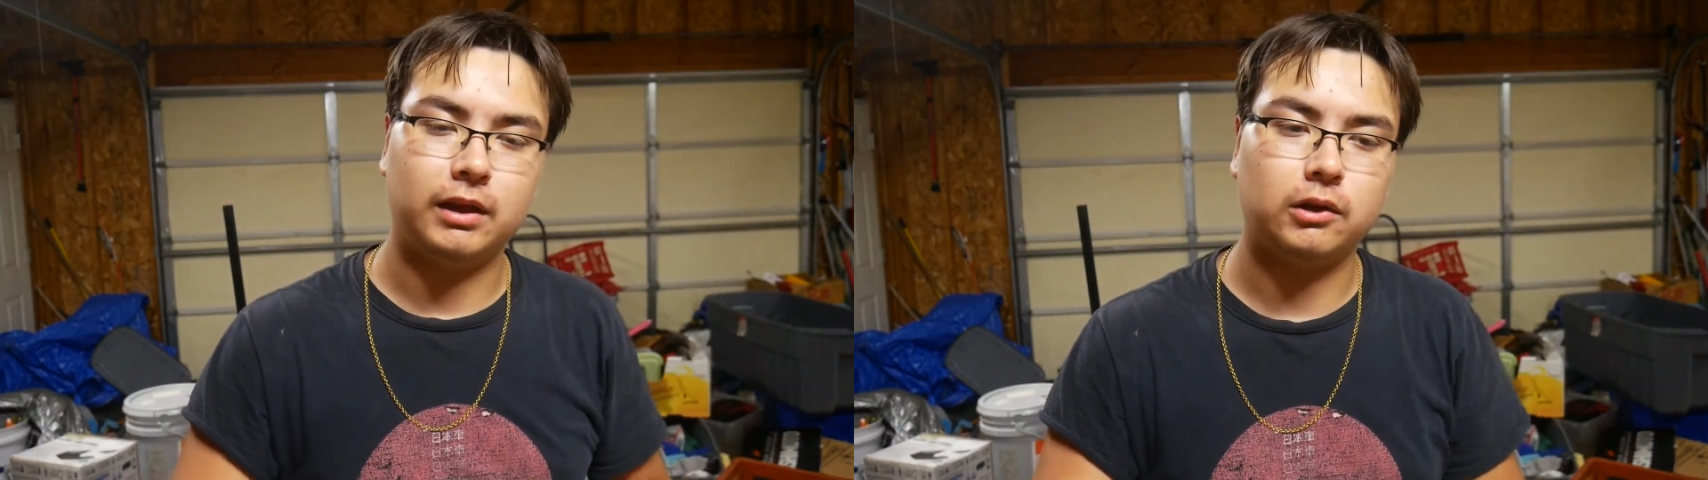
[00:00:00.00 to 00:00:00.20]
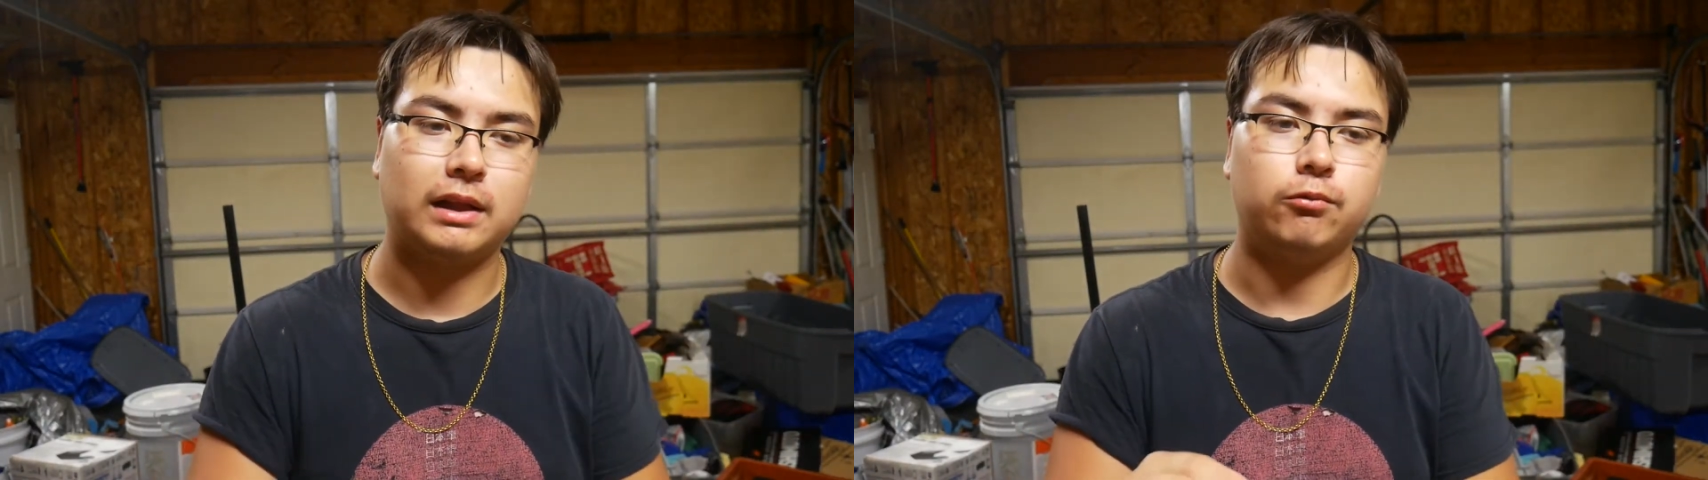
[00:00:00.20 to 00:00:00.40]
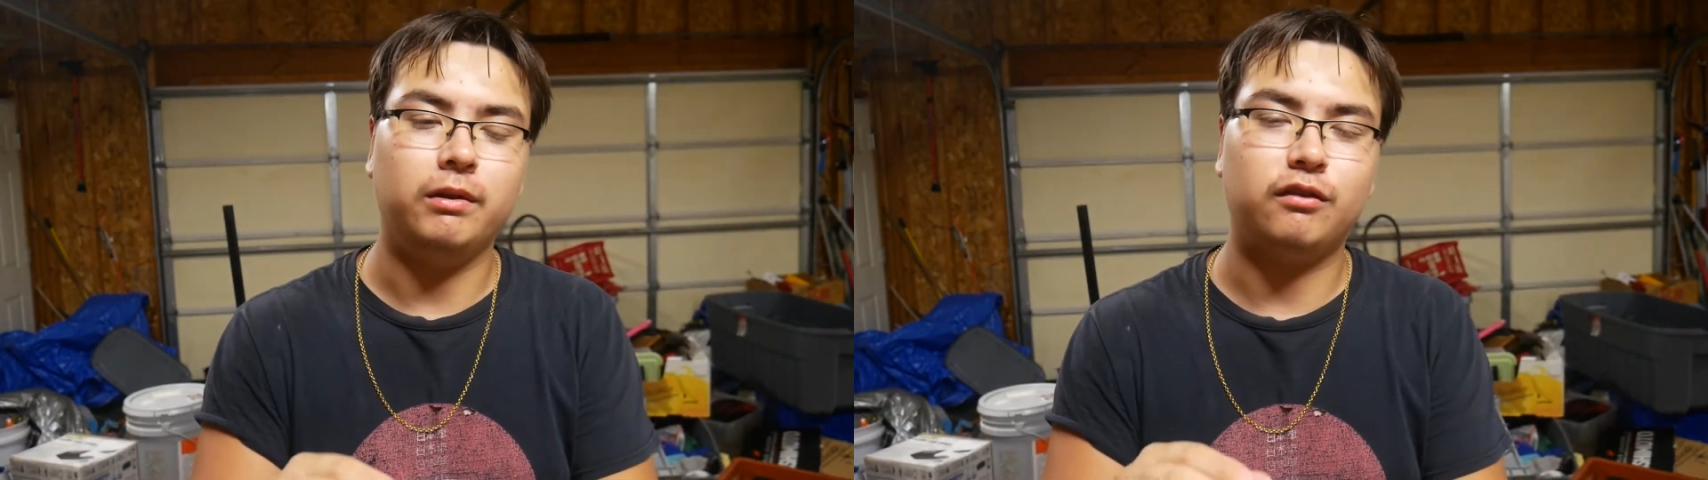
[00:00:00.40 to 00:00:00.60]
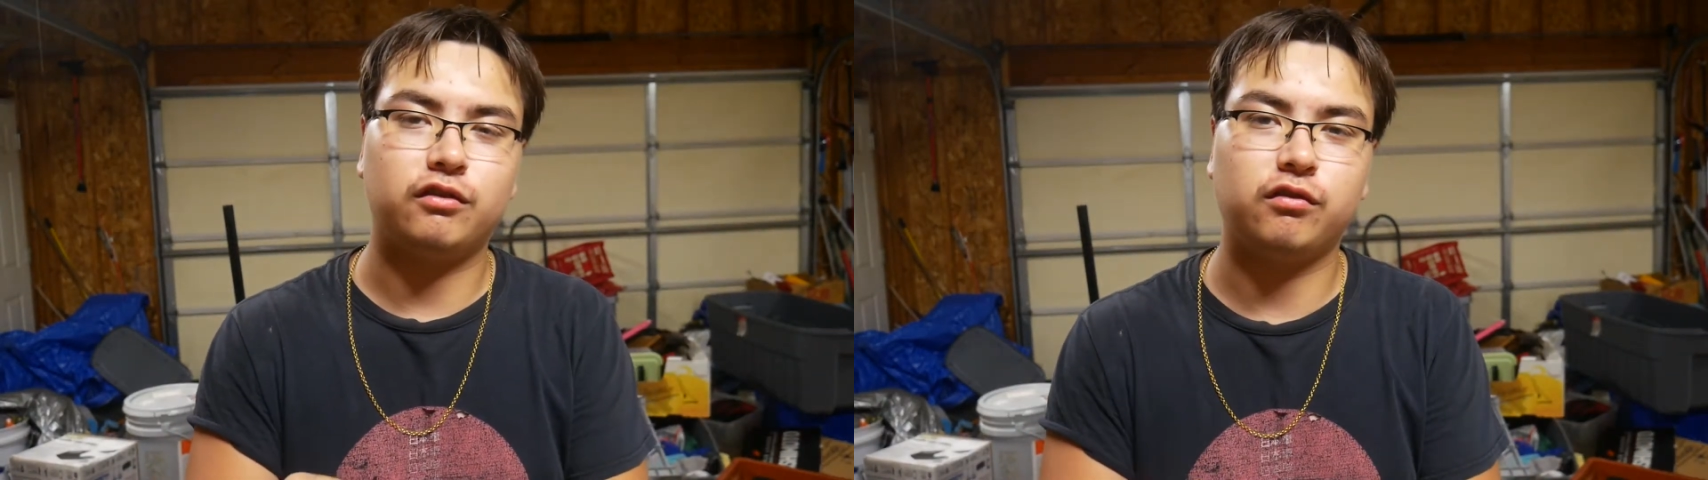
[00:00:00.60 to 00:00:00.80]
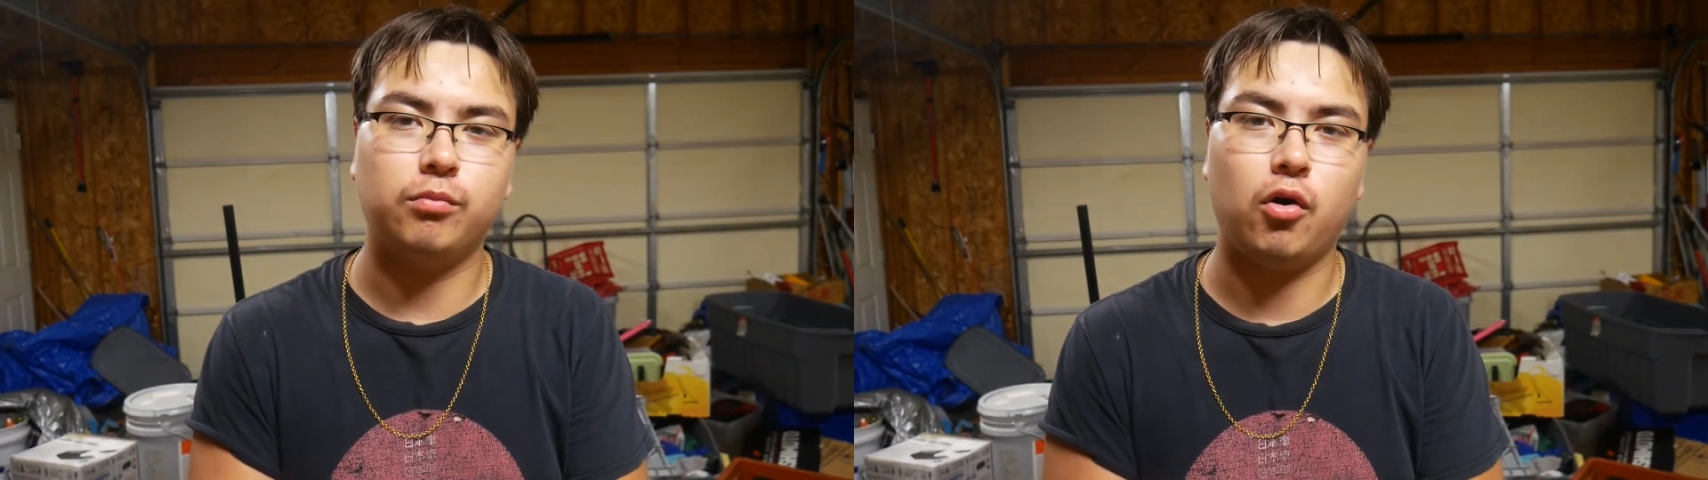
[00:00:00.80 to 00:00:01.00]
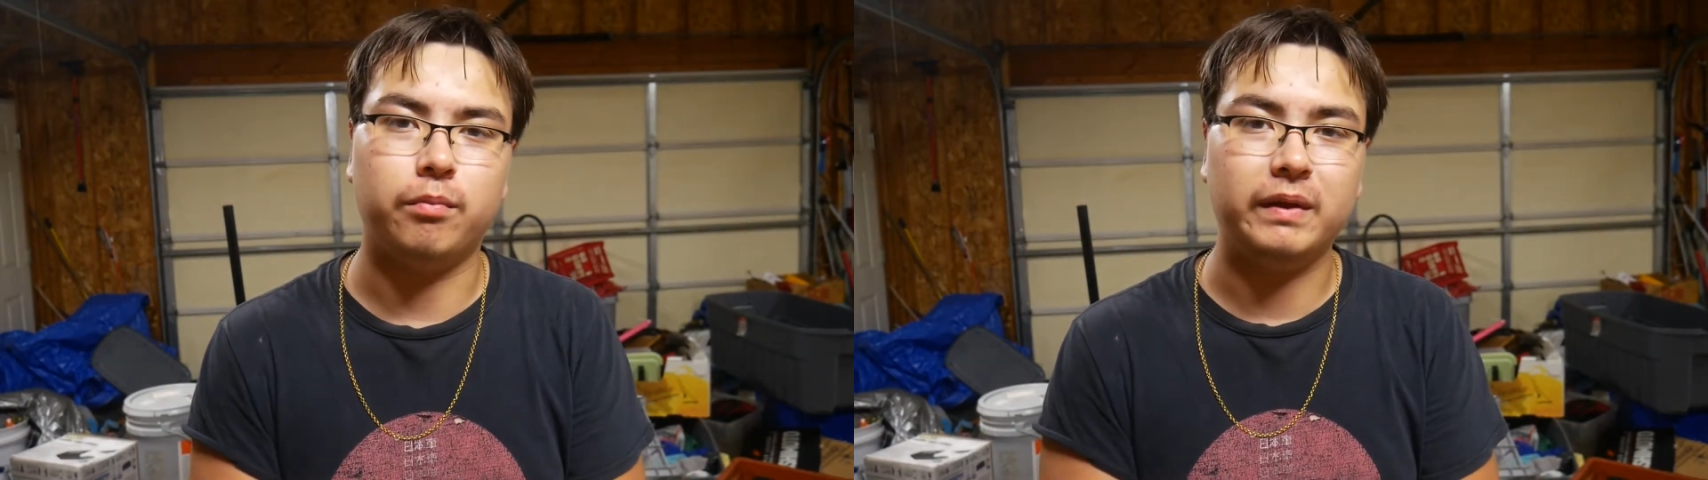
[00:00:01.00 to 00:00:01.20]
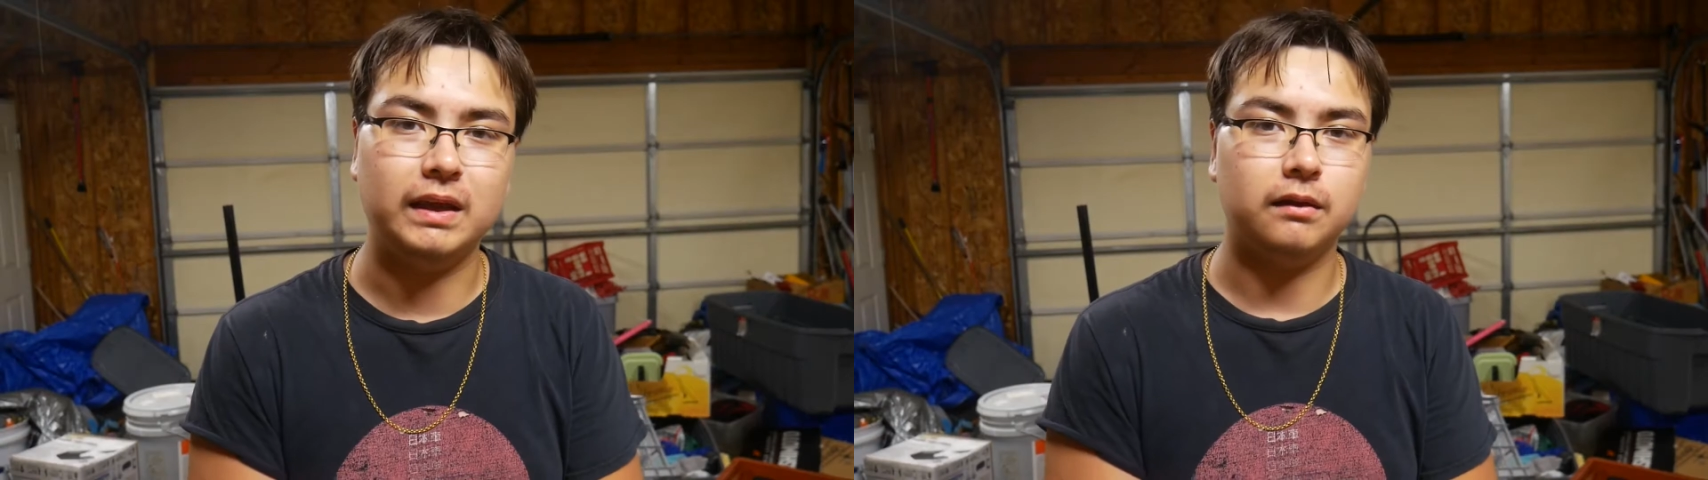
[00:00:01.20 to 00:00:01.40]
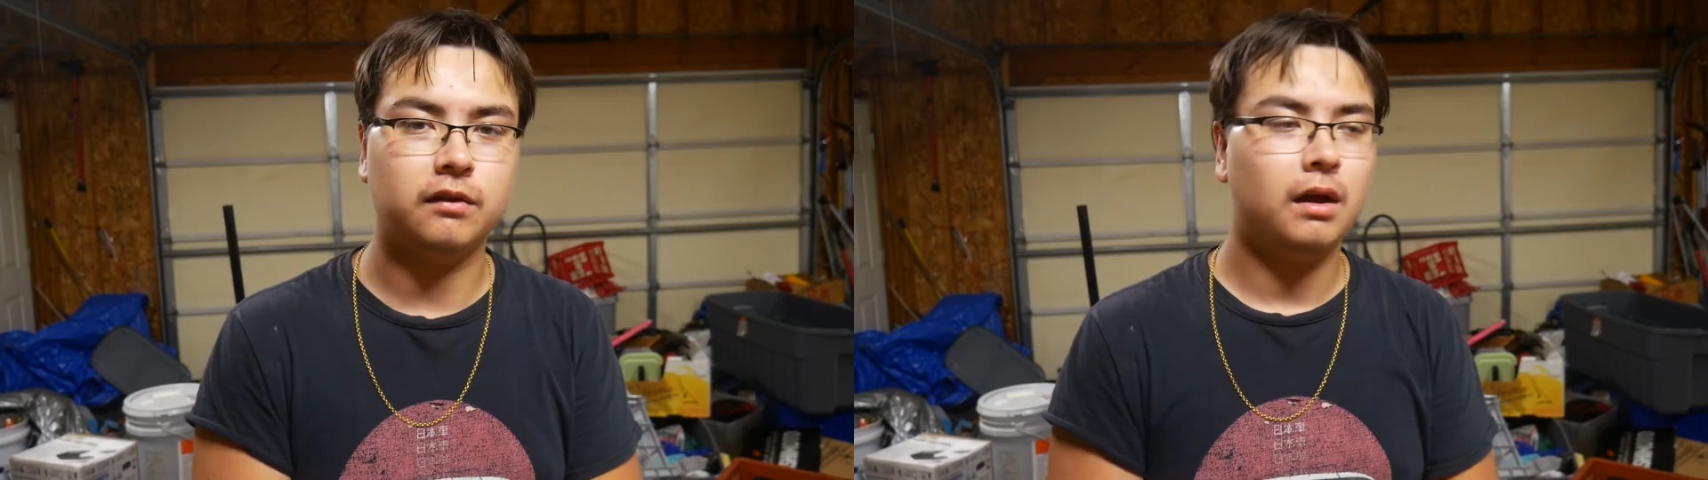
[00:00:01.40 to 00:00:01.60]
They look like really small
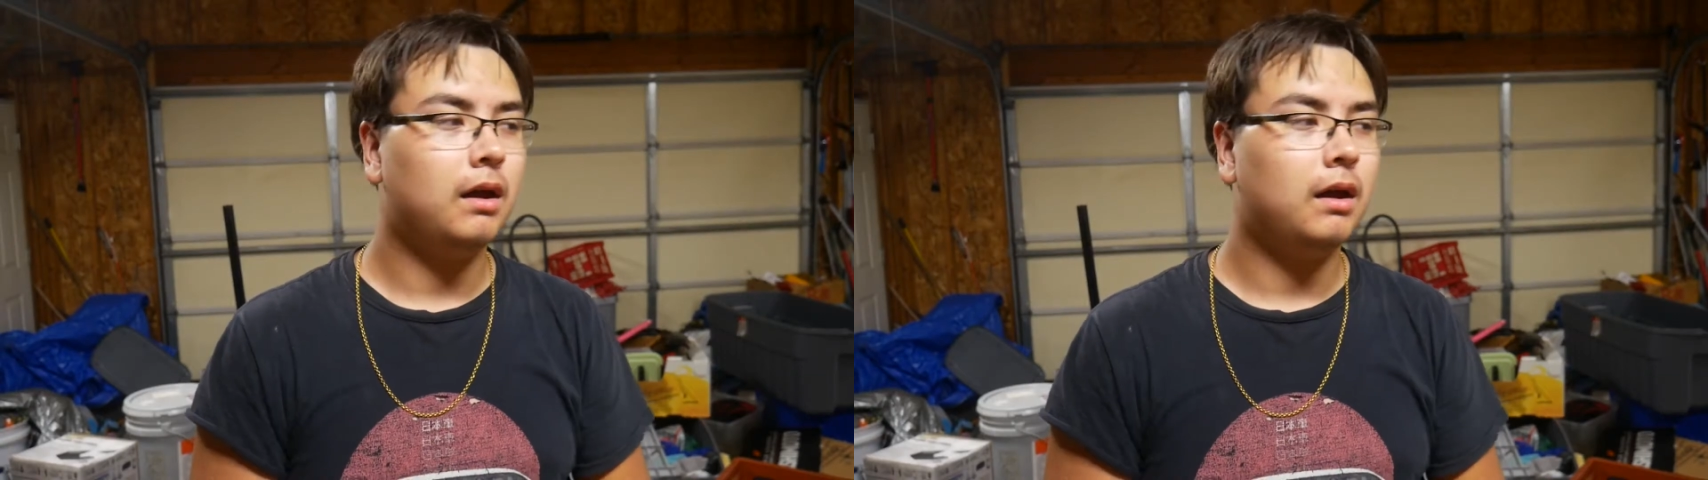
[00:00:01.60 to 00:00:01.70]
bees,